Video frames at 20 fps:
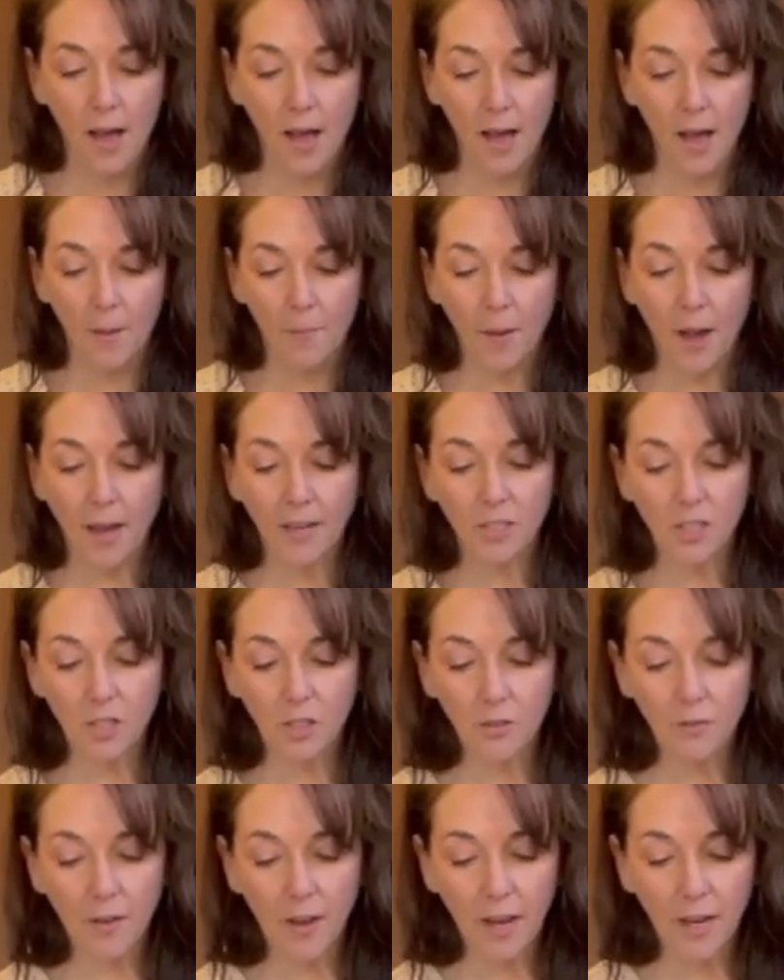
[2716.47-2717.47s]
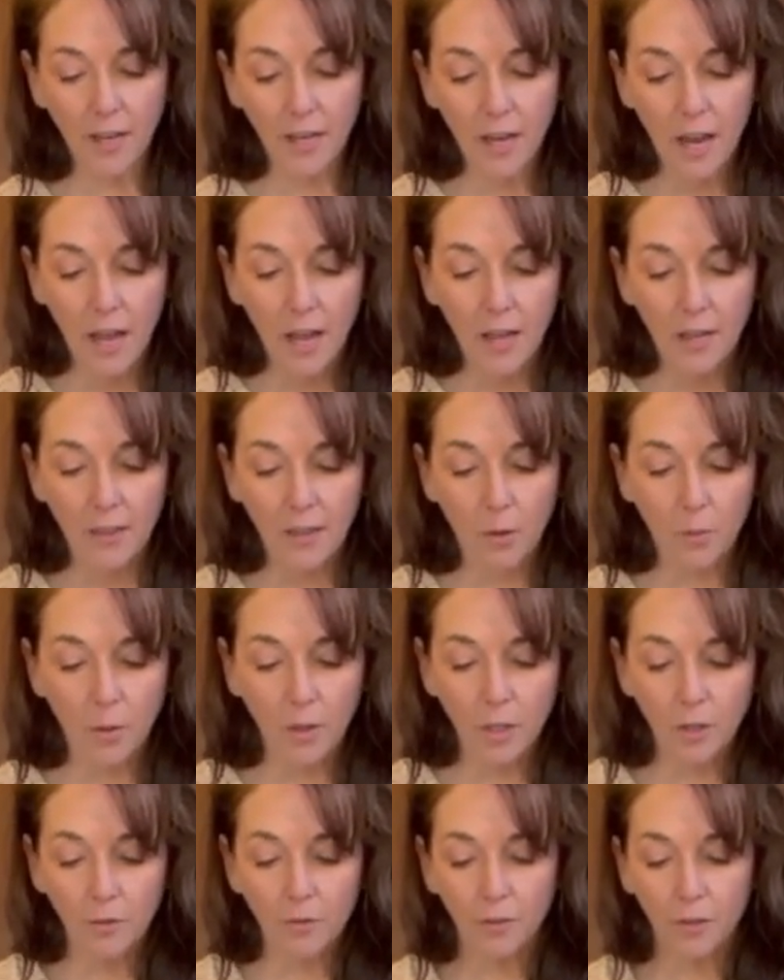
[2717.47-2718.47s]
Um, I just find that
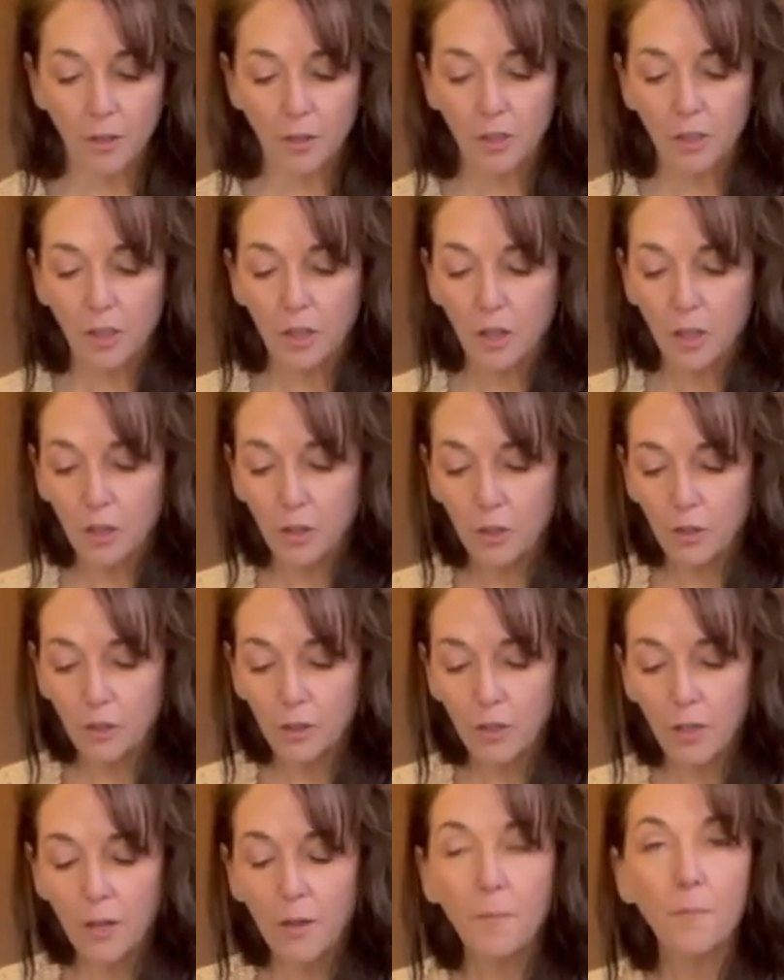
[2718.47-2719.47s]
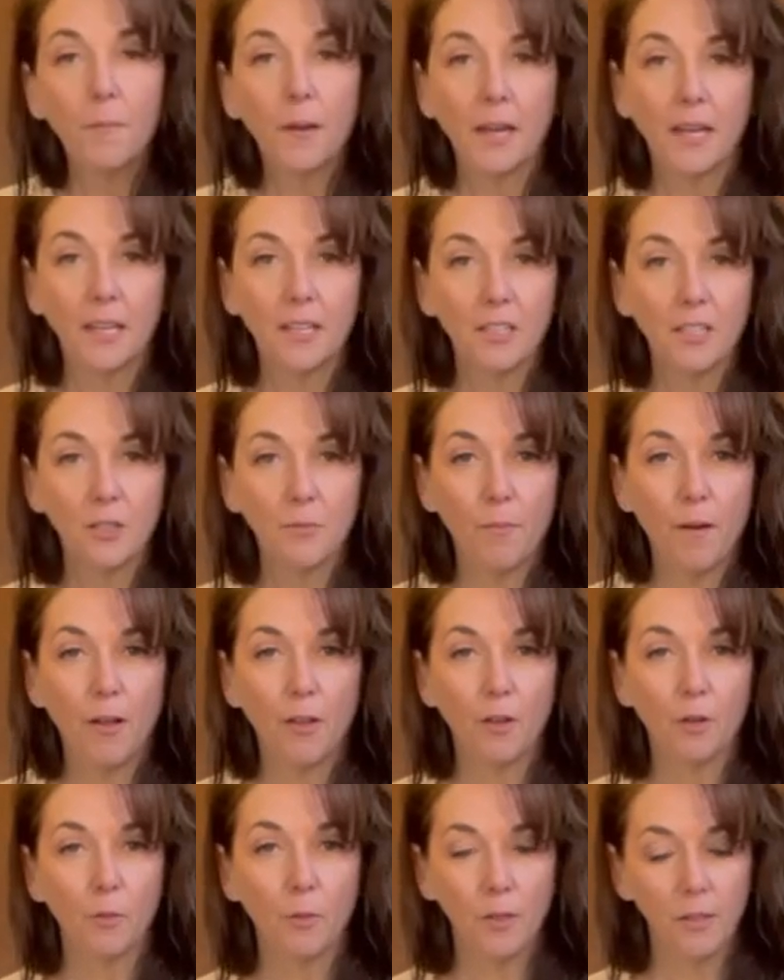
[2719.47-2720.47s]
when you first learn, making
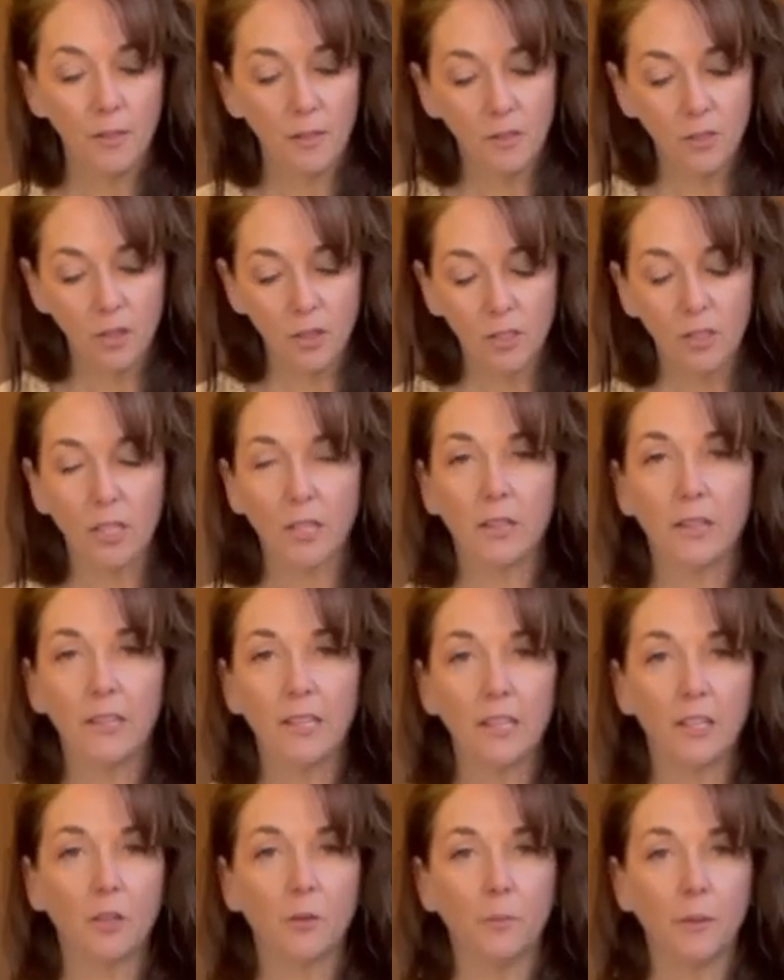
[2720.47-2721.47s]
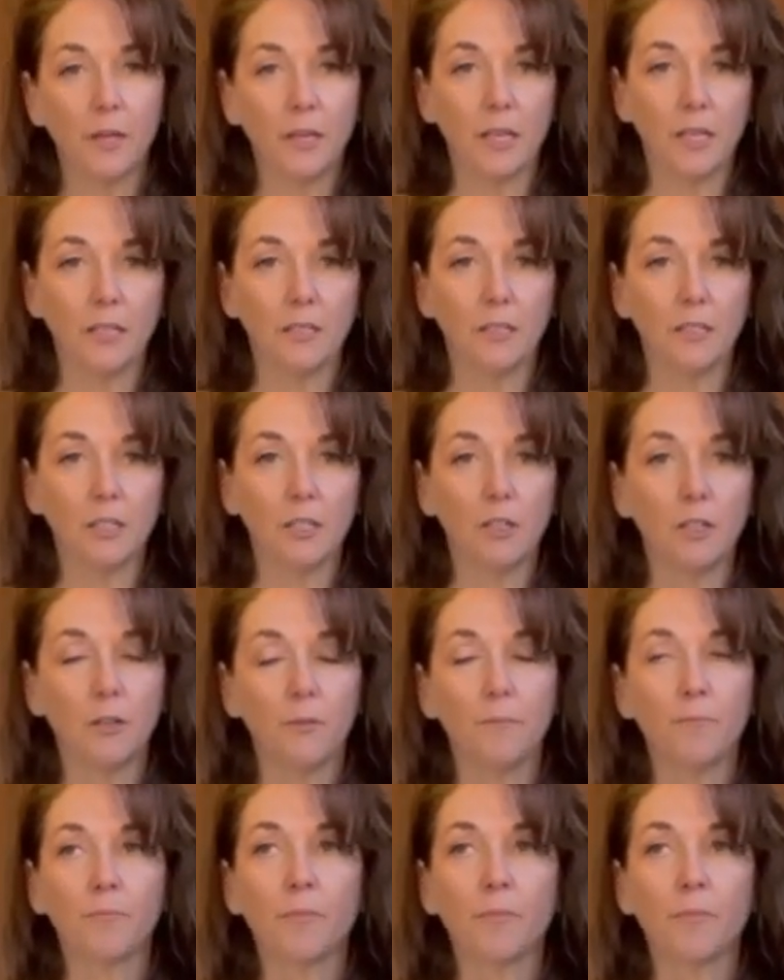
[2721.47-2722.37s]
smaller ones is just a little bit easier.